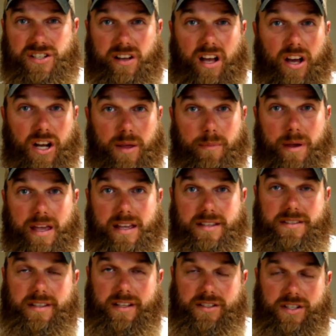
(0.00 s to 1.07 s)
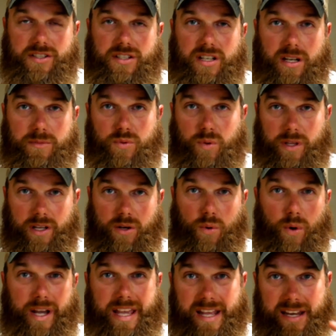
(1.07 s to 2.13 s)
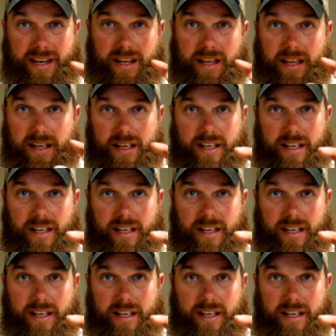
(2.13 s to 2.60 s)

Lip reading: of honeybees that just comes with a queen,